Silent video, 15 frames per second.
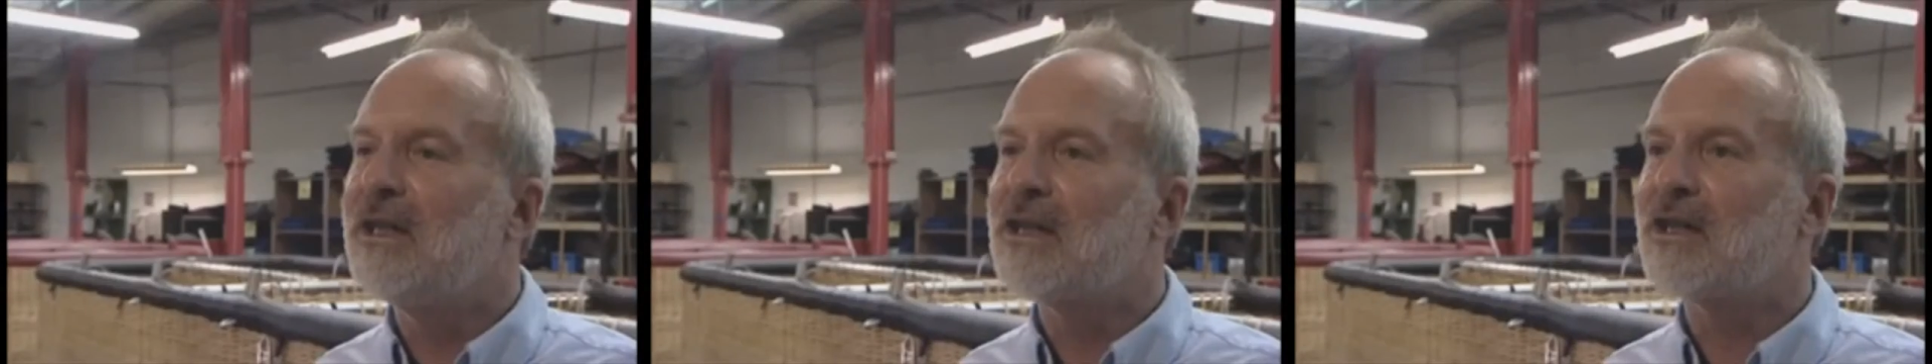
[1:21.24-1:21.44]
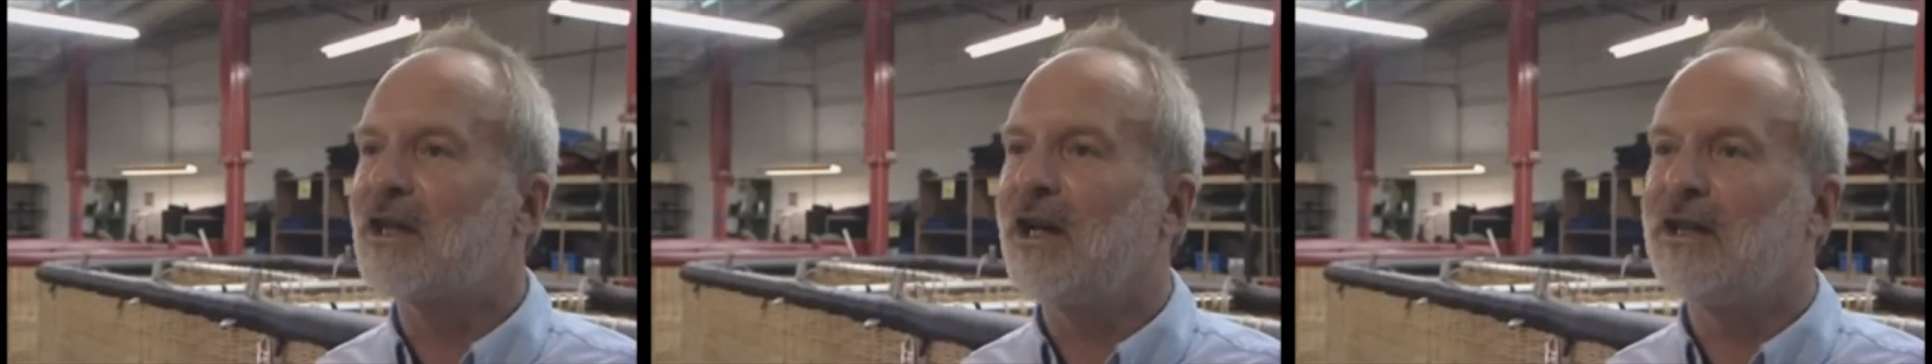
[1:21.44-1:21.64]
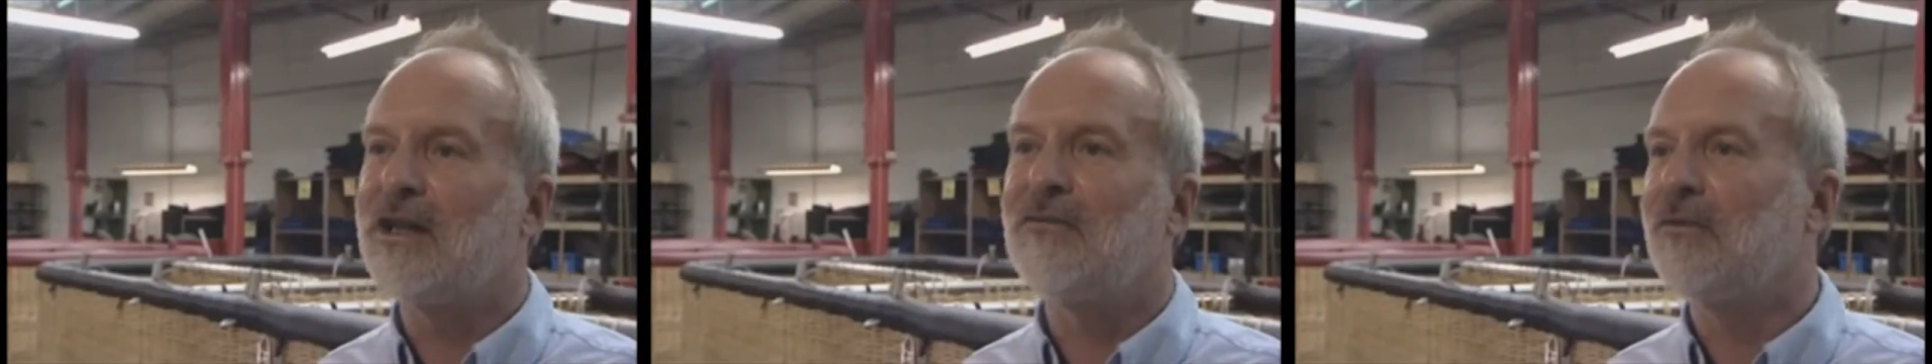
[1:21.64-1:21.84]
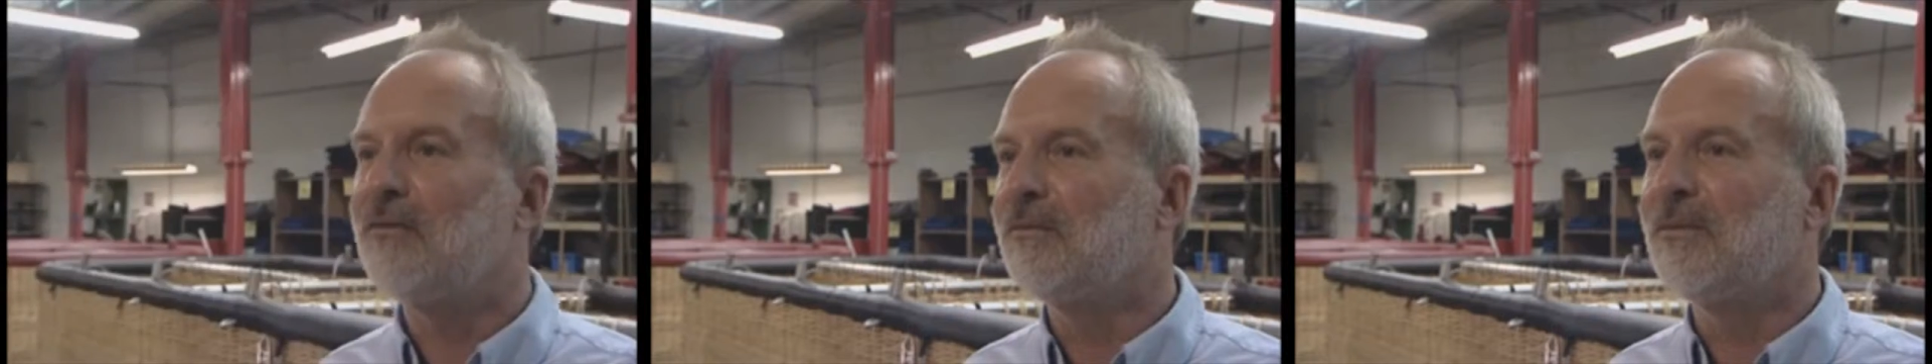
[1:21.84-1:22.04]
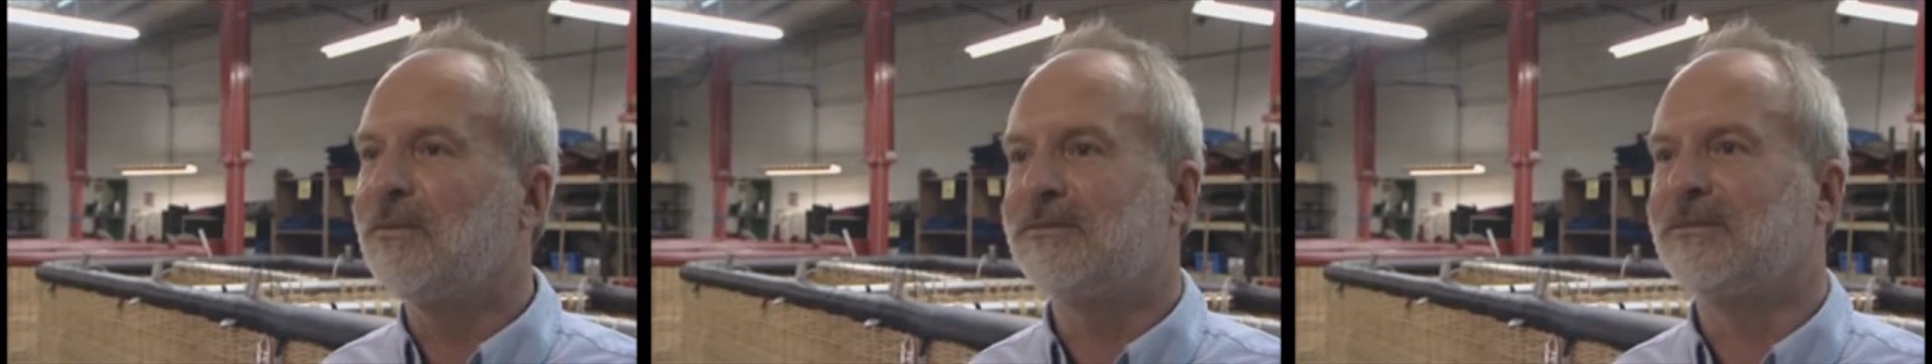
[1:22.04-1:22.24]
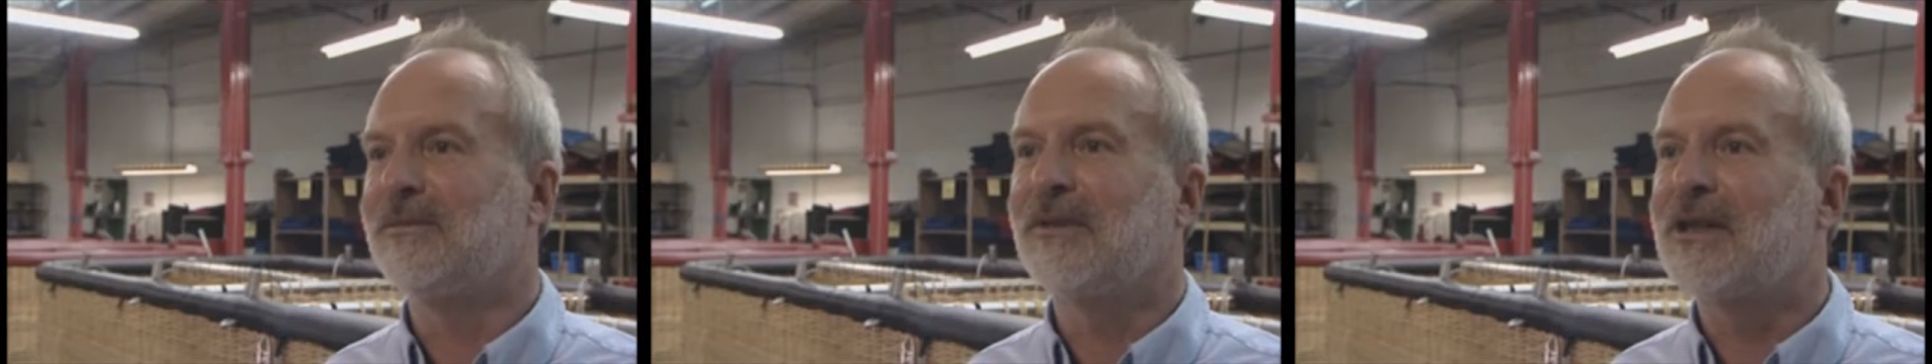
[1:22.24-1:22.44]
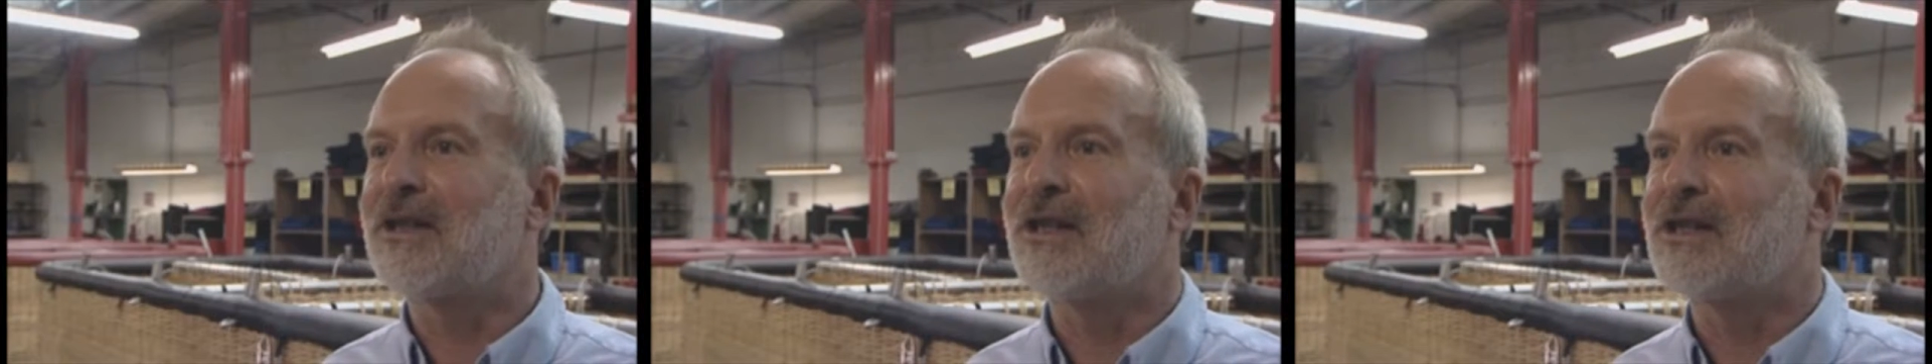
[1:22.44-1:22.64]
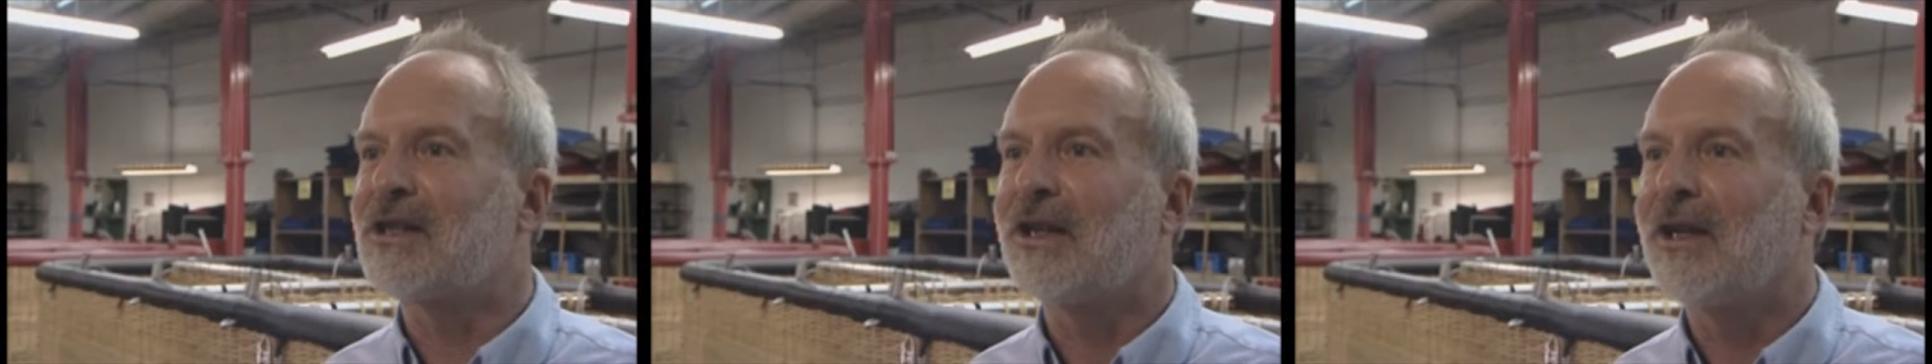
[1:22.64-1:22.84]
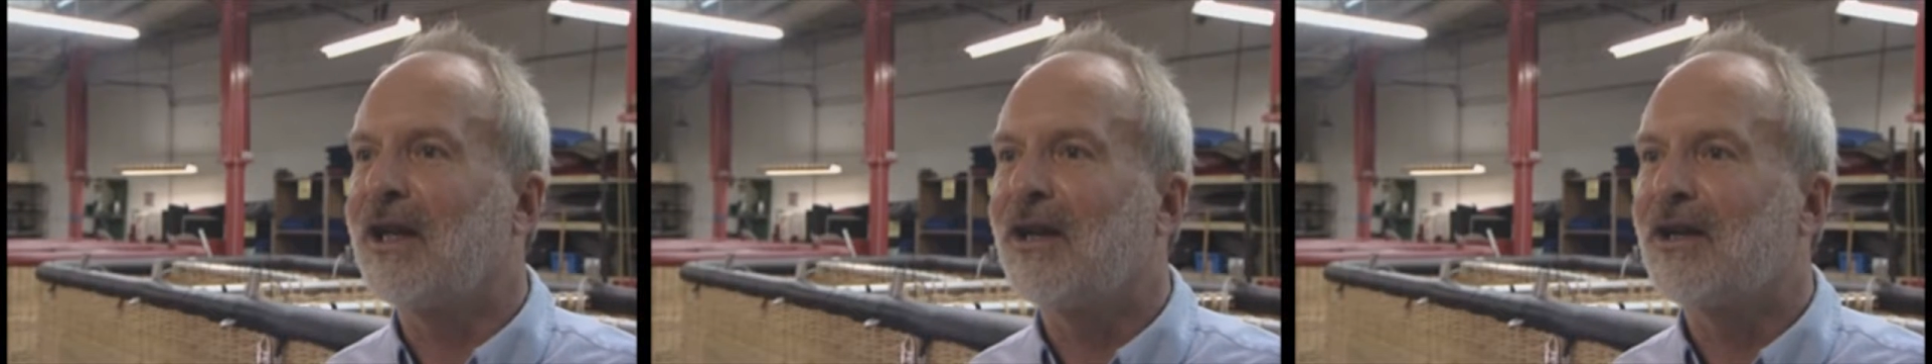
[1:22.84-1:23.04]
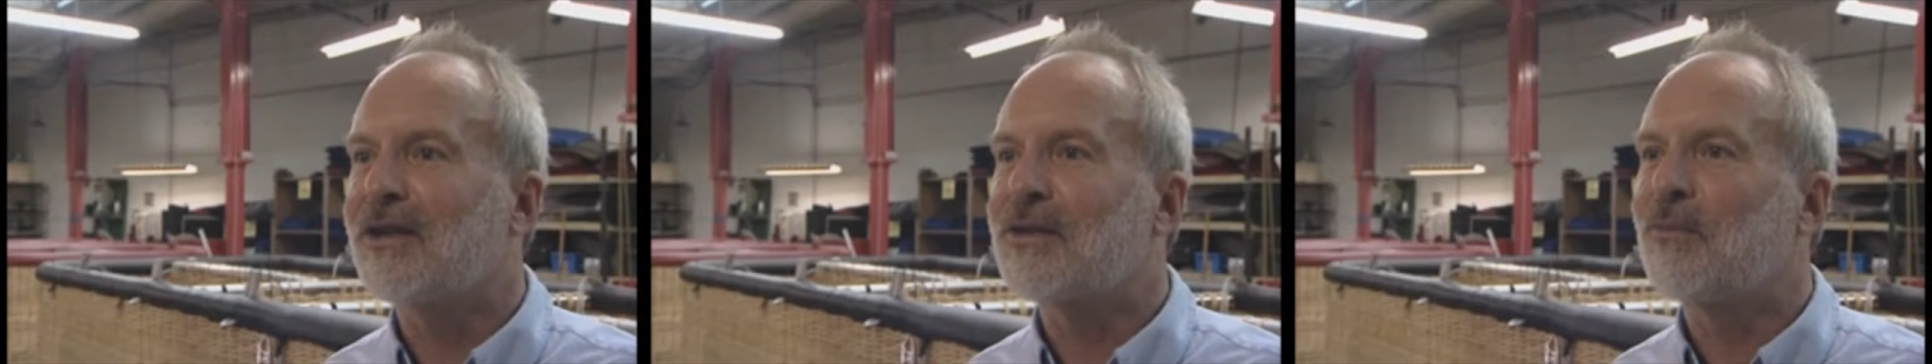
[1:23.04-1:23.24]
decided this is the
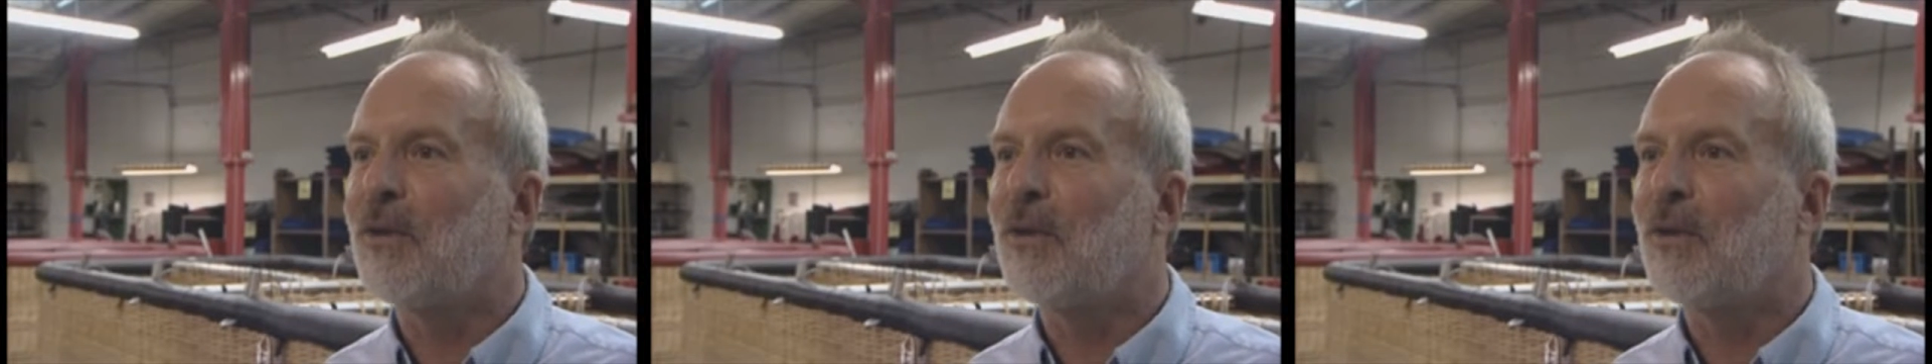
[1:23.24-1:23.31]
last